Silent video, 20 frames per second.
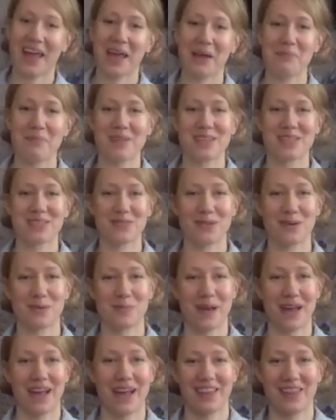Peaceful
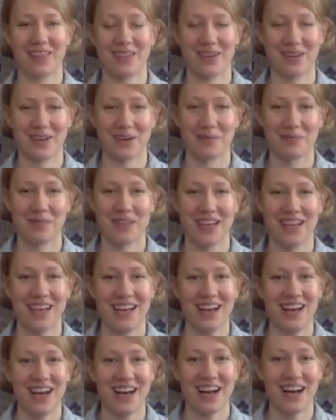Panther.
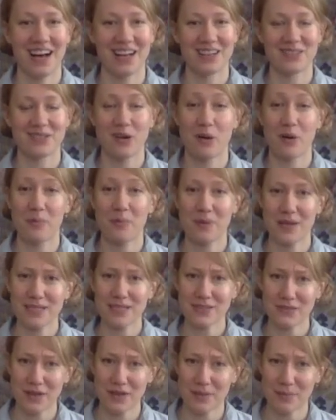So
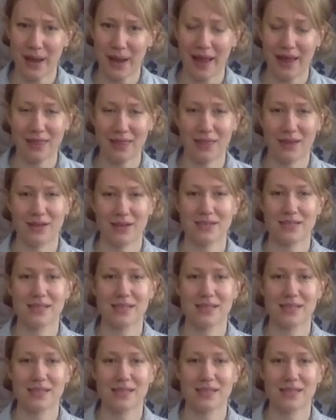Peaceful and Panther,